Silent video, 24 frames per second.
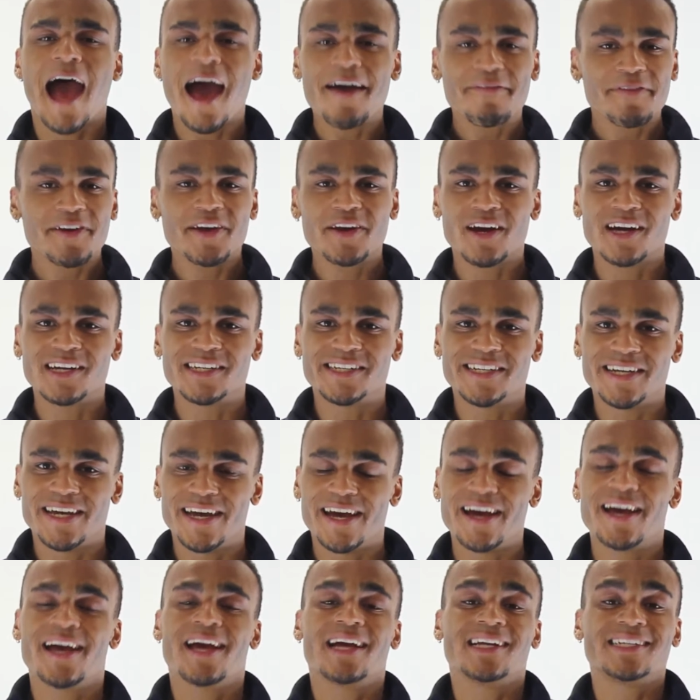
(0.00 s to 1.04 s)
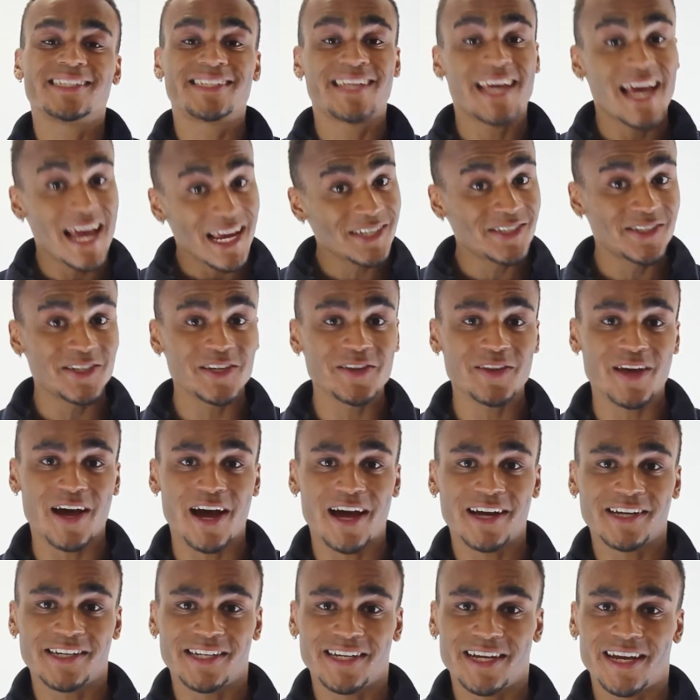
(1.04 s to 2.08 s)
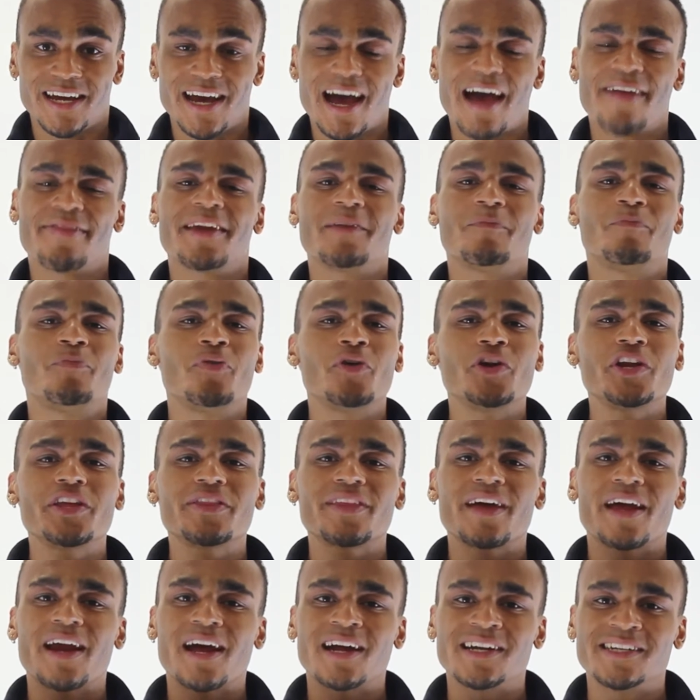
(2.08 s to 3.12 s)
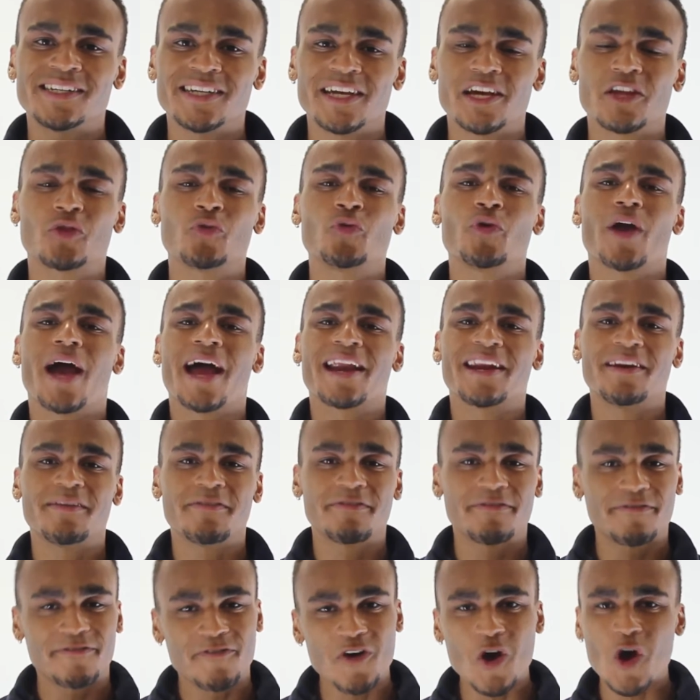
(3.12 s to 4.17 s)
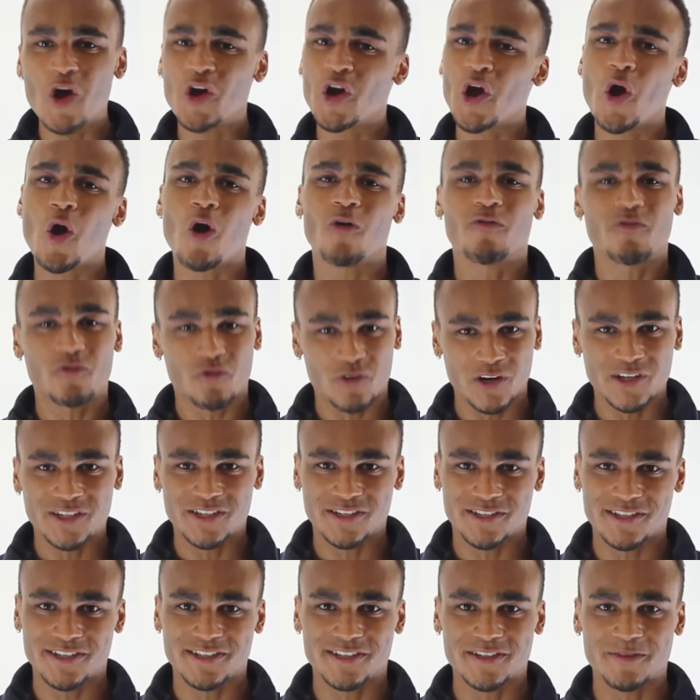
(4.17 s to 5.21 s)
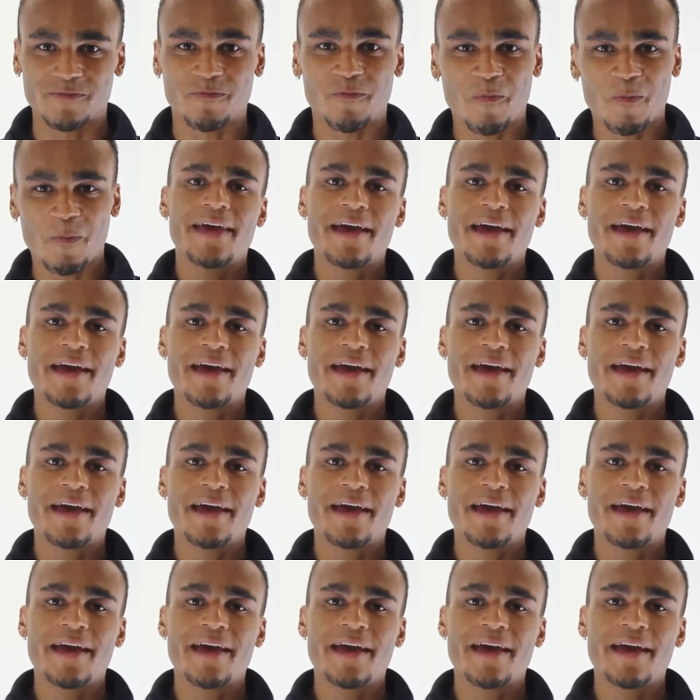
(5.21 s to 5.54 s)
Having an idea, testing that idea, and then putting that idea through an inferno of criticism.